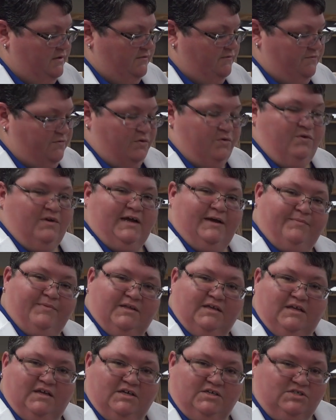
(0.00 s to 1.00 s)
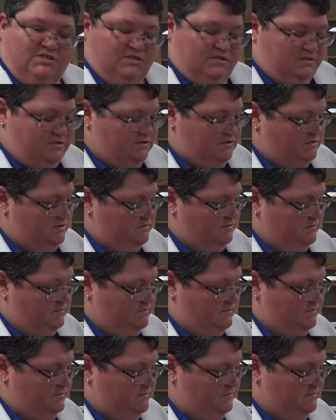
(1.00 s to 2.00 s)
food applications,
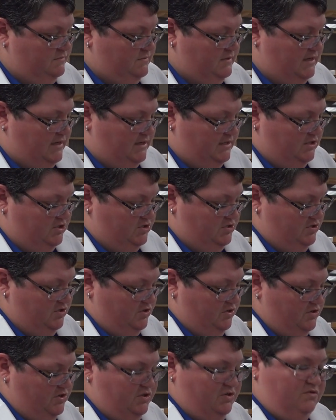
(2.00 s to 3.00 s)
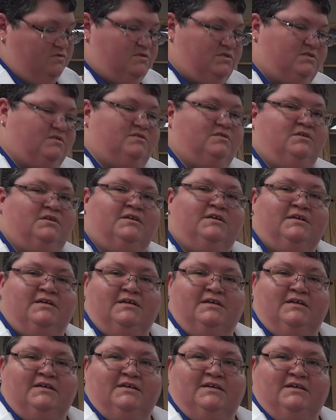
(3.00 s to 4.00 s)
and the sugar used
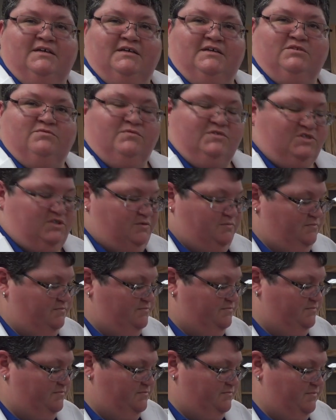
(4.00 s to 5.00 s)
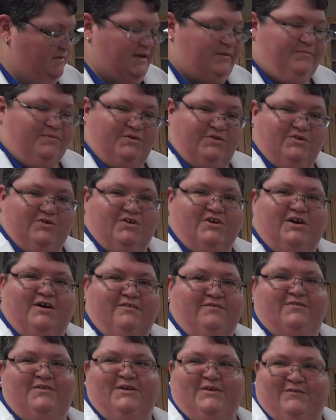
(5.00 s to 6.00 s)
is what you might put in your
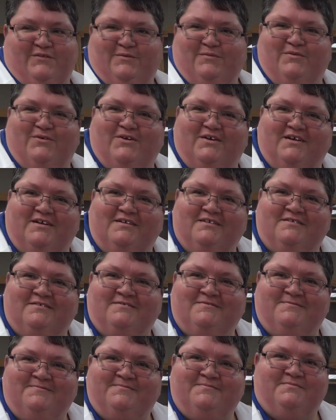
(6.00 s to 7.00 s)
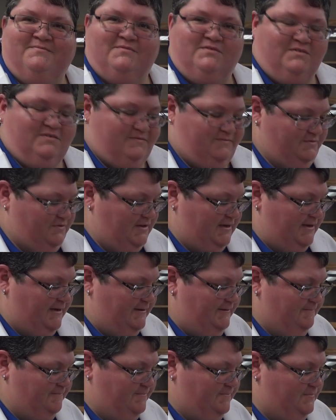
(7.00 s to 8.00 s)
coffee every morning. Okay?
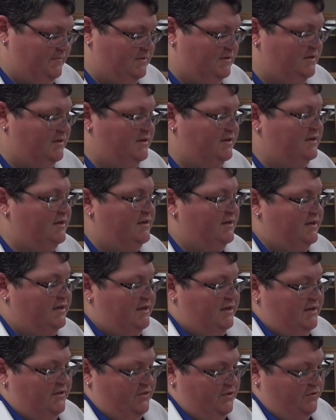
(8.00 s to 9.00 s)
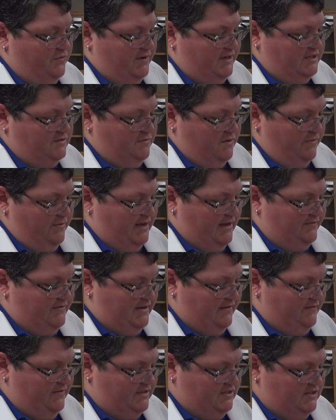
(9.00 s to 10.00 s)
The reason why we have to
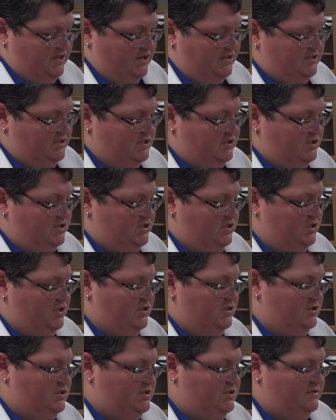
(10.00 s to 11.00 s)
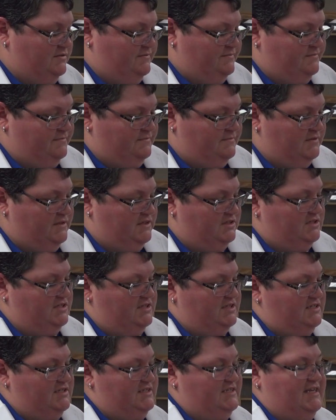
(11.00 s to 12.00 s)
have the salts and the sugars is to
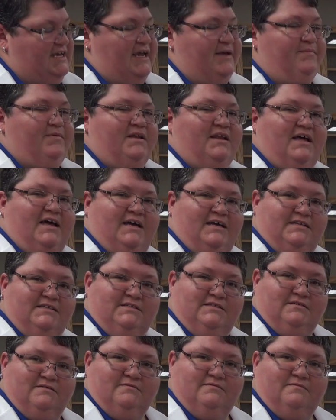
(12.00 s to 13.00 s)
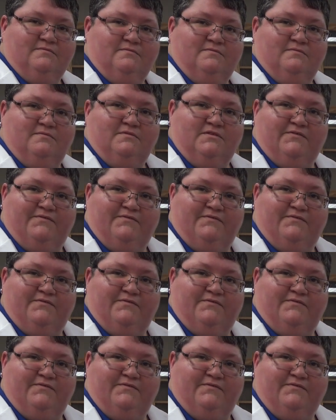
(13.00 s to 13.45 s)
stabilize the